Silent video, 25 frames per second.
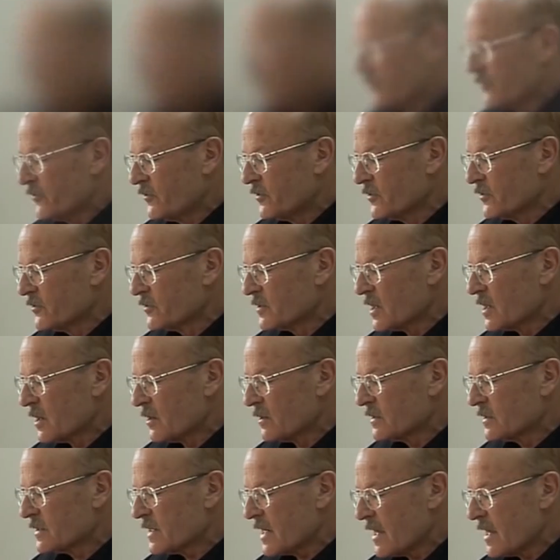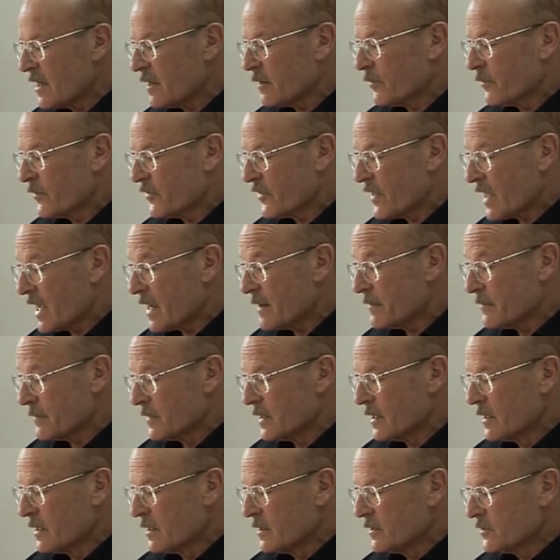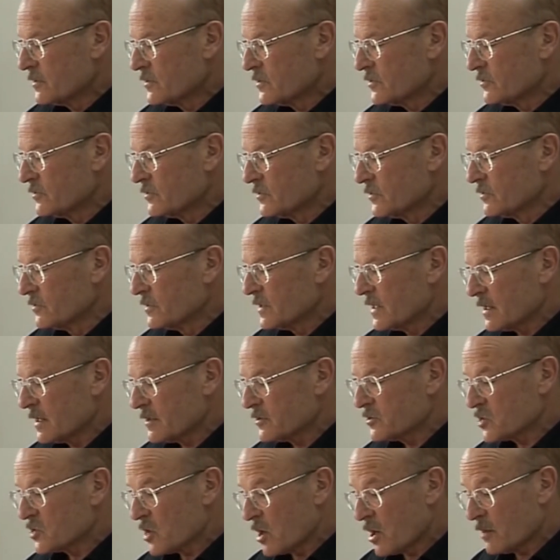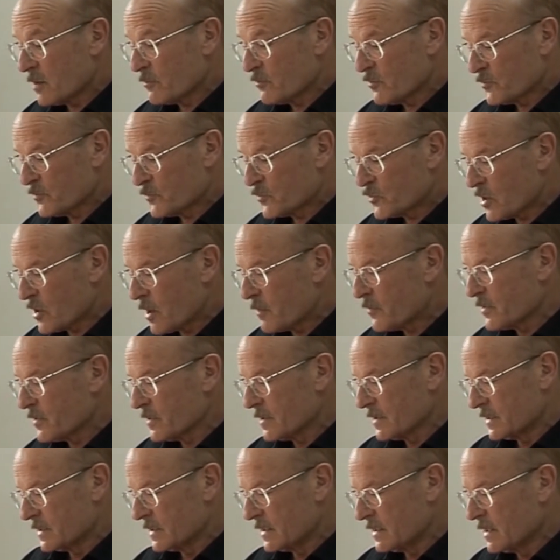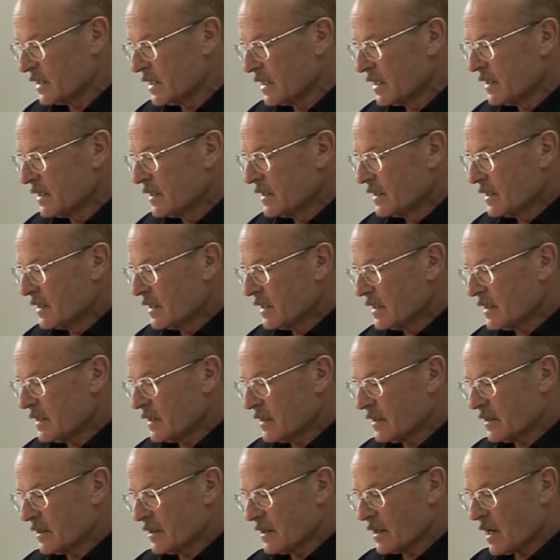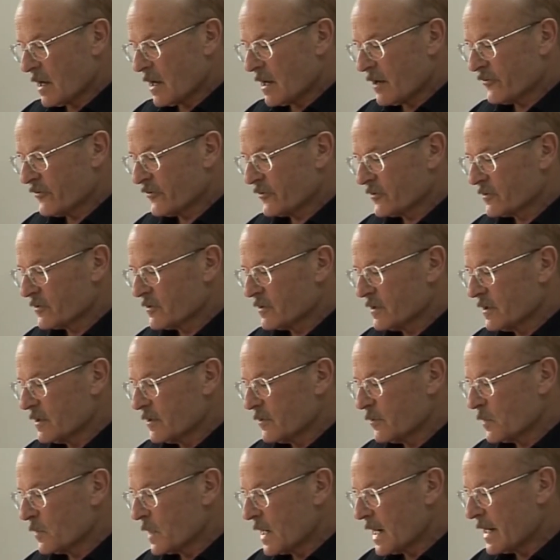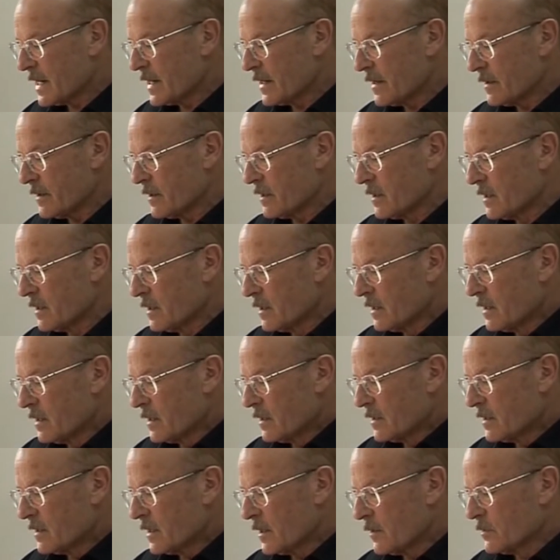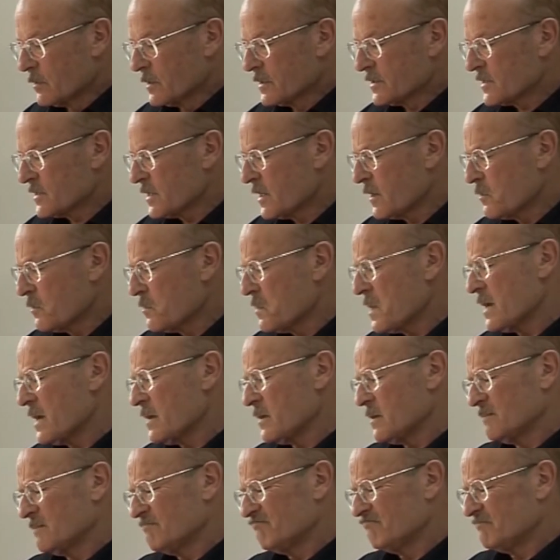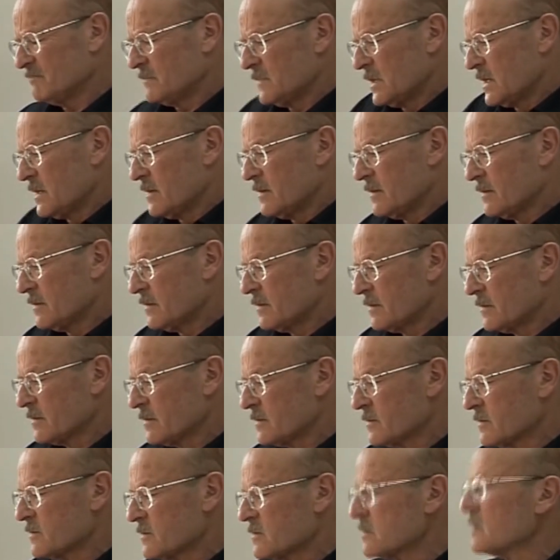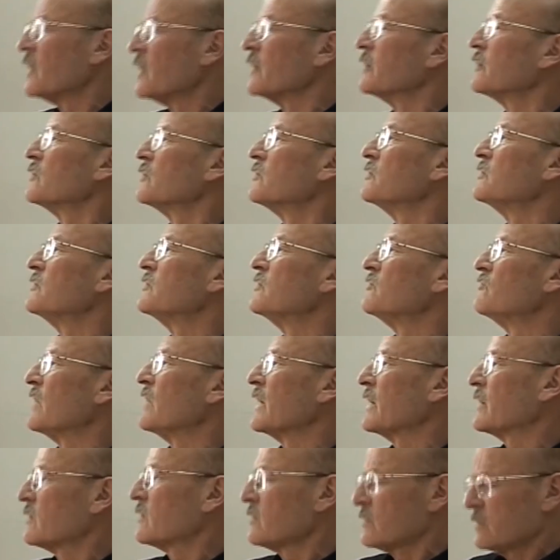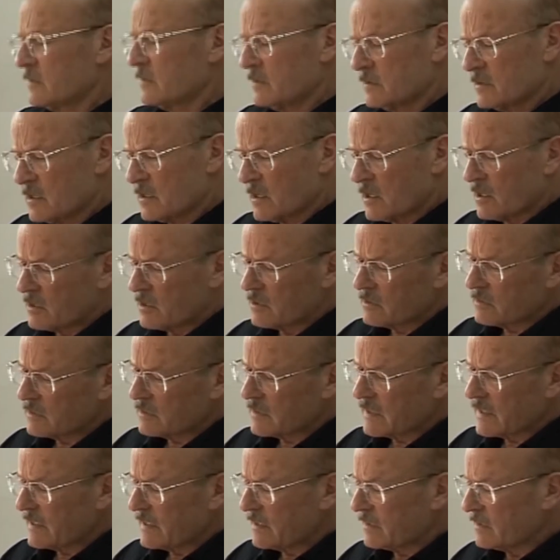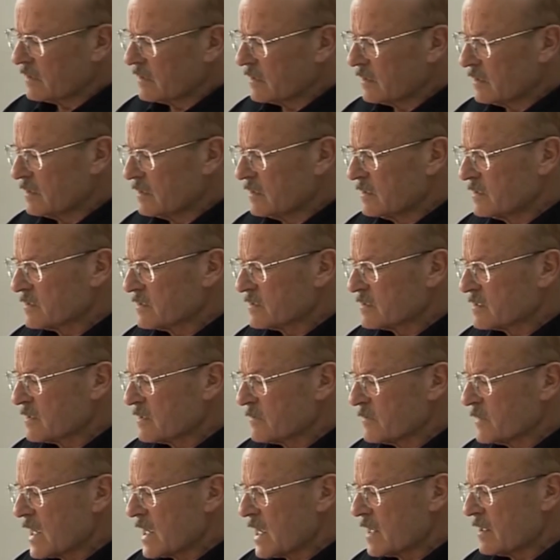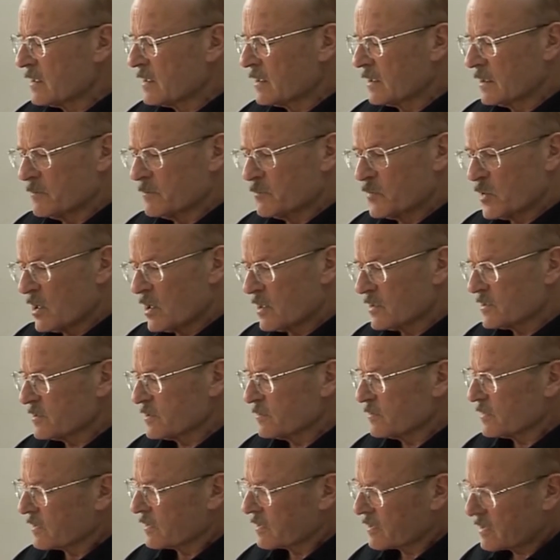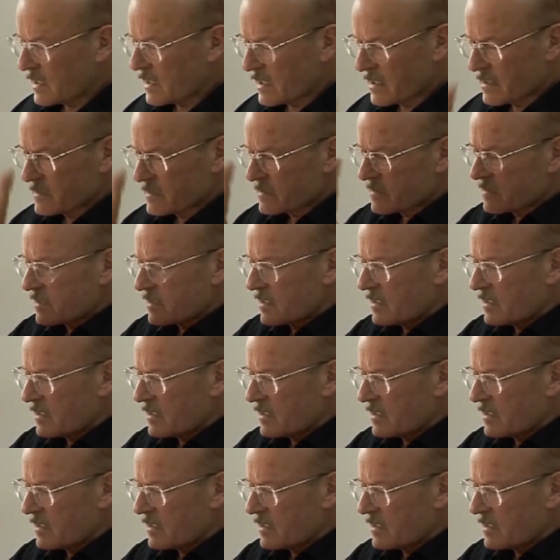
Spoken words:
If you don't help them to do their job properly, after a while, they will say, well, this is not a good director, you know, and he's demanding impossible things.